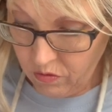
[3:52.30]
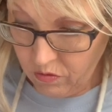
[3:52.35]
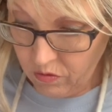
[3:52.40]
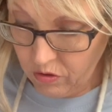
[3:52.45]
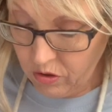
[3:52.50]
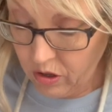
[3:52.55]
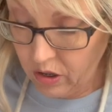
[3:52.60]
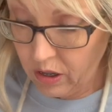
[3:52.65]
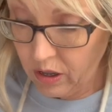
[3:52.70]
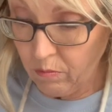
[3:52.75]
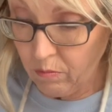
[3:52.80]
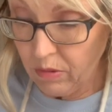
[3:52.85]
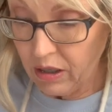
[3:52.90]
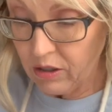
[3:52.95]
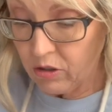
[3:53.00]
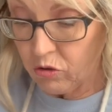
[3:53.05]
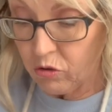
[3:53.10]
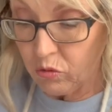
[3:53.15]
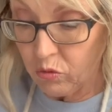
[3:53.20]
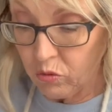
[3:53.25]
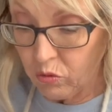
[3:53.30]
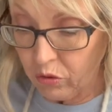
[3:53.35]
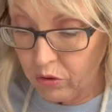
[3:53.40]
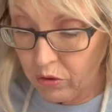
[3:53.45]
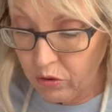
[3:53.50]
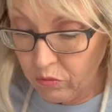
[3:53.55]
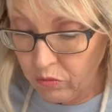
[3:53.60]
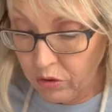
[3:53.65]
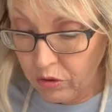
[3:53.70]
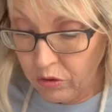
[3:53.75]
to get my tool
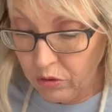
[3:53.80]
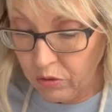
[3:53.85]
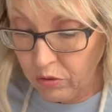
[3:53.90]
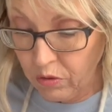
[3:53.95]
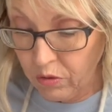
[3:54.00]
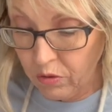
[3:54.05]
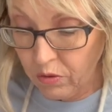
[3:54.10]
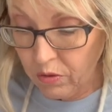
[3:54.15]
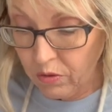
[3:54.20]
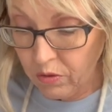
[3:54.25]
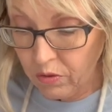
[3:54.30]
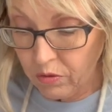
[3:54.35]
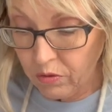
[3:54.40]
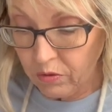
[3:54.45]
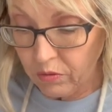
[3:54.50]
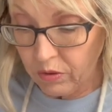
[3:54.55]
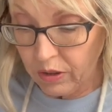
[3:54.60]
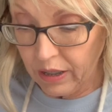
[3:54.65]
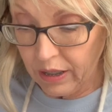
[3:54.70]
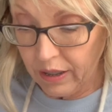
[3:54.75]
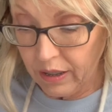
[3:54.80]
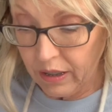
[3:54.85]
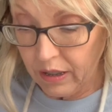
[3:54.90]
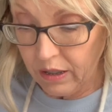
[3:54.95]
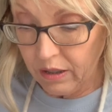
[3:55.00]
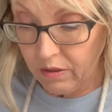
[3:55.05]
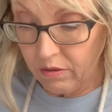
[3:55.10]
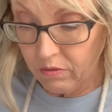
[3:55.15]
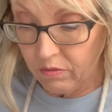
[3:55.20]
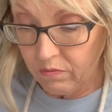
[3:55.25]
through, okay,
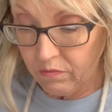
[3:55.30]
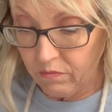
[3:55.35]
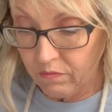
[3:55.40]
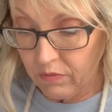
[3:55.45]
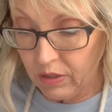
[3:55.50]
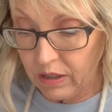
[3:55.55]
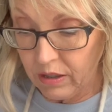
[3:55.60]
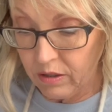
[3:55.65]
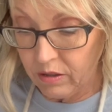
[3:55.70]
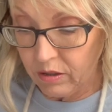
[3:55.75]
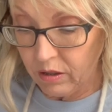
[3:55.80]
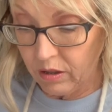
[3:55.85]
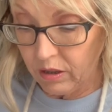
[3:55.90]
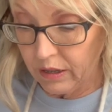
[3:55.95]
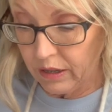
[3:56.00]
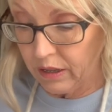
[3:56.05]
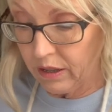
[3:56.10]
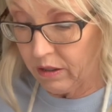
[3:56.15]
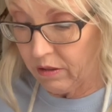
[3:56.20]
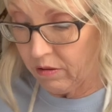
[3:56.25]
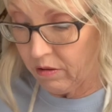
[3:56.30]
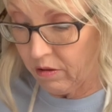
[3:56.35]
easily.